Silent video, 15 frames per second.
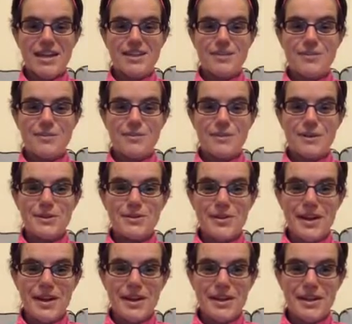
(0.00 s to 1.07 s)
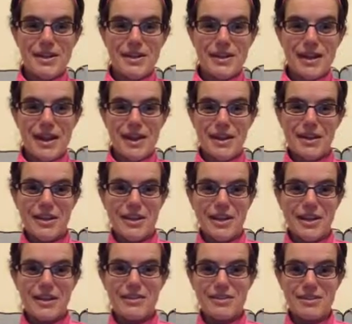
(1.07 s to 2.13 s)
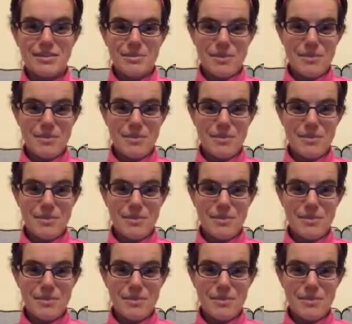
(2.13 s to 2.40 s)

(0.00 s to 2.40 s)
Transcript: So I've been trying to kind of look at some